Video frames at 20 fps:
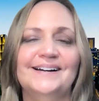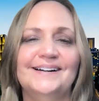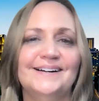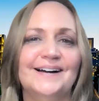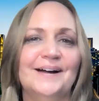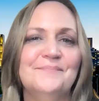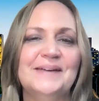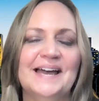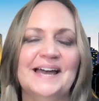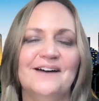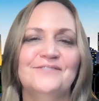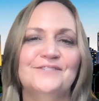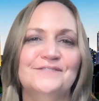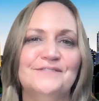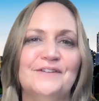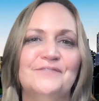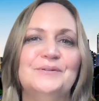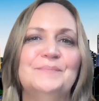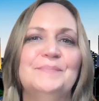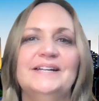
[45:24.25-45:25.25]
behalf of
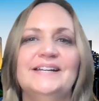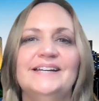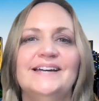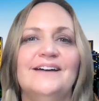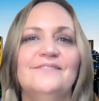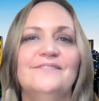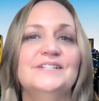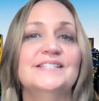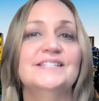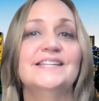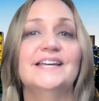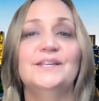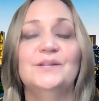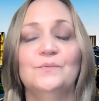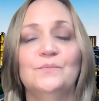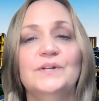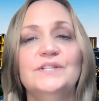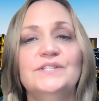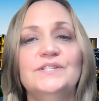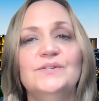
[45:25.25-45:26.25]
everybody, I have to say that
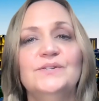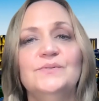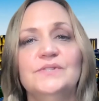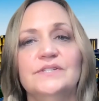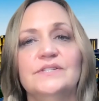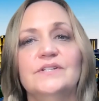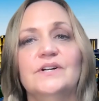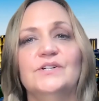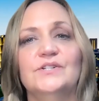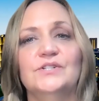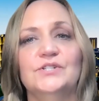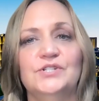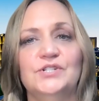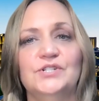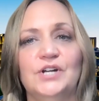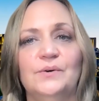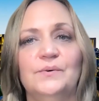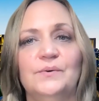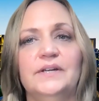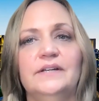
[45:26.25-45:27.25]
once you start
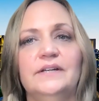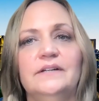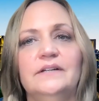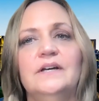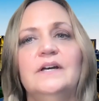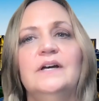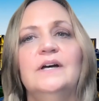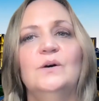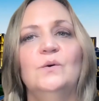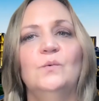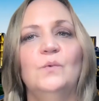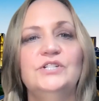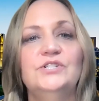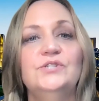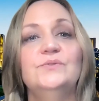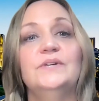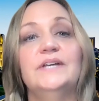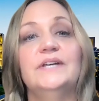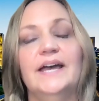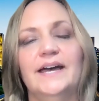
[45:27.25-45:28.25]
showing what
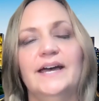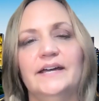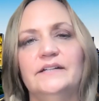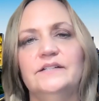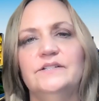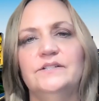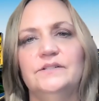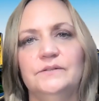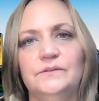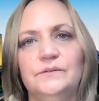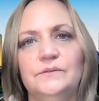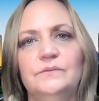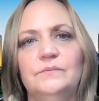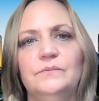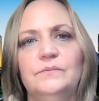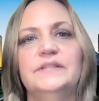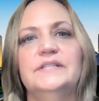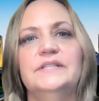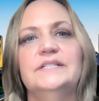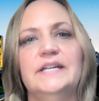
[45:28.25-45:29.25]
you can do
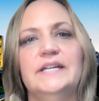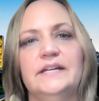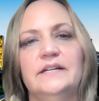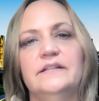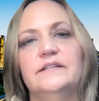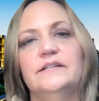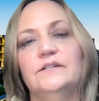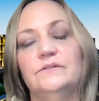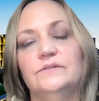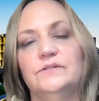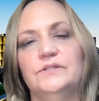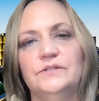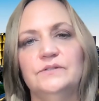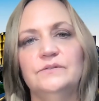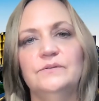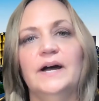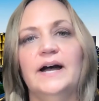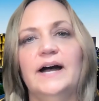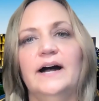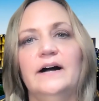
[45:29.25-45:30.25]
with the data that you
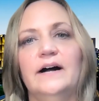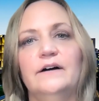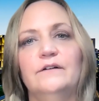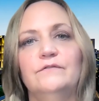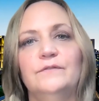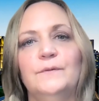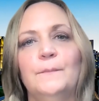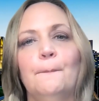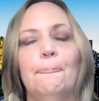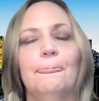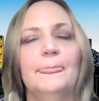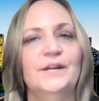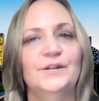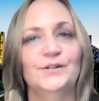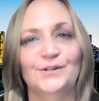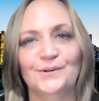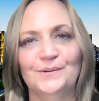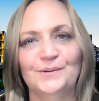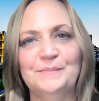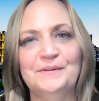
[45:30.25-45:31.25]
do have,
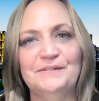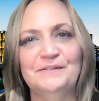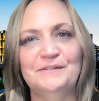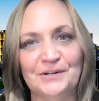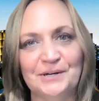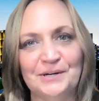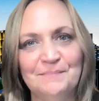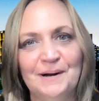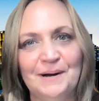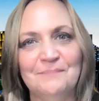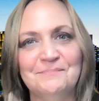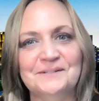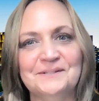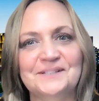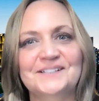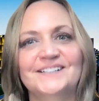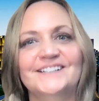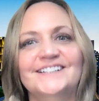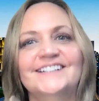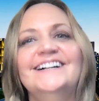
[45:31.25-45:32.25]
you're going to be very
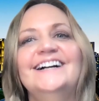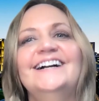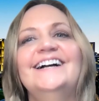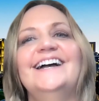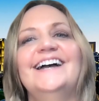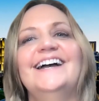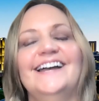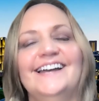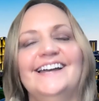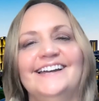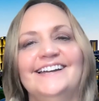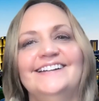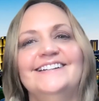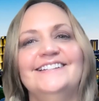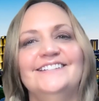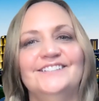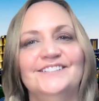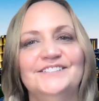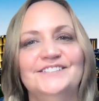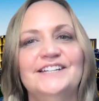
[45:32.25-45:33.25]
popular and
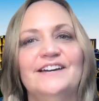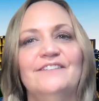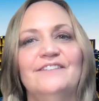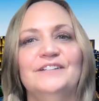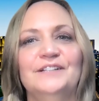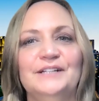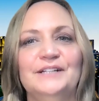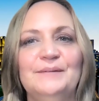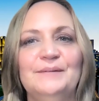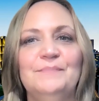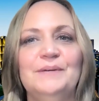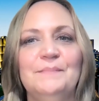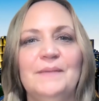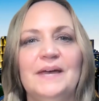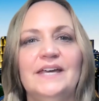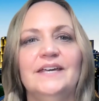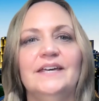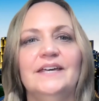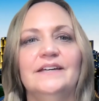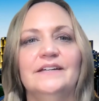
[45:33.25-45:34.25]
you'll definitely be
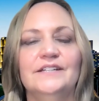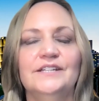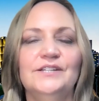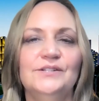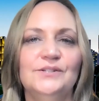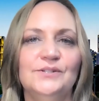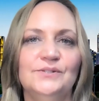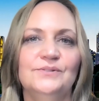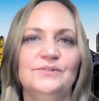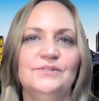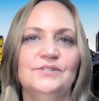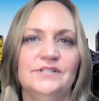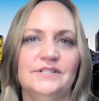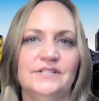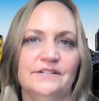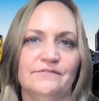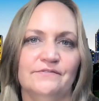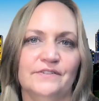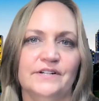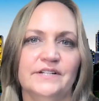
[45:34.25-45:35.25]
making a huge
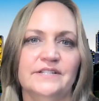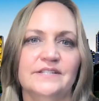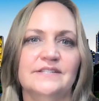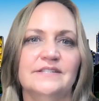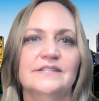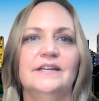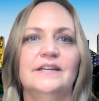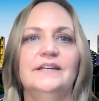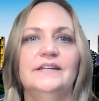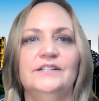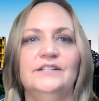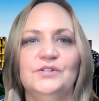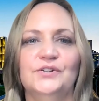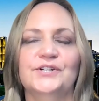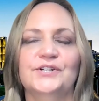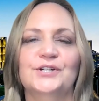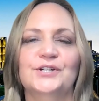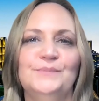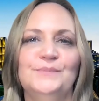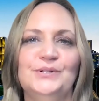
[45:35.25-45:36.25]
difference in
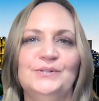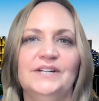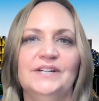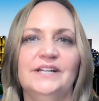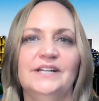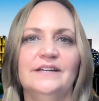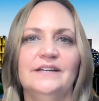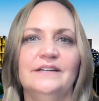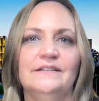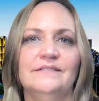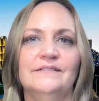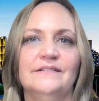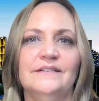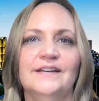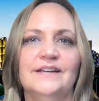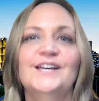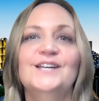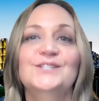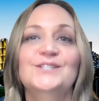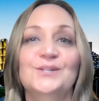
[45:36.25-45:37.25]
your community.
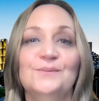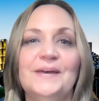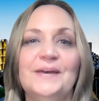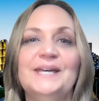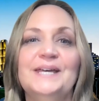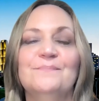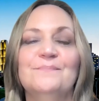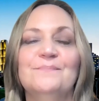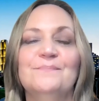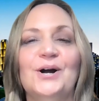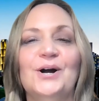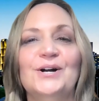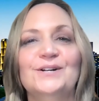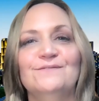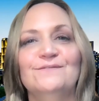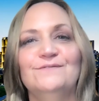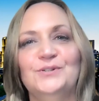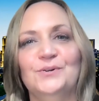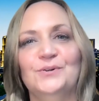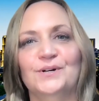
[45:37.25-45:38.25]
So make it part
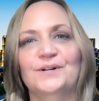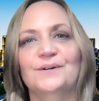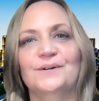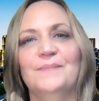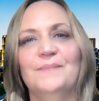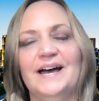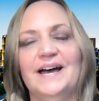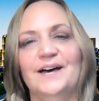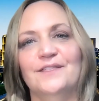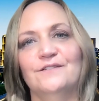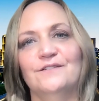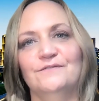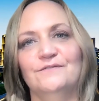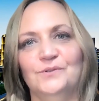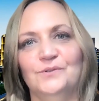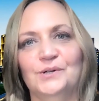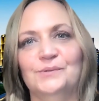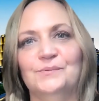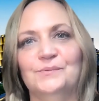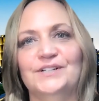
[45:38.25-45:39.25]
of your path
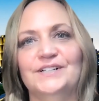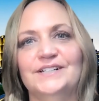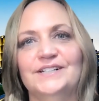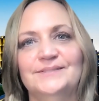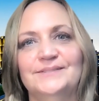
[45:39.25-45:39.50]
forward.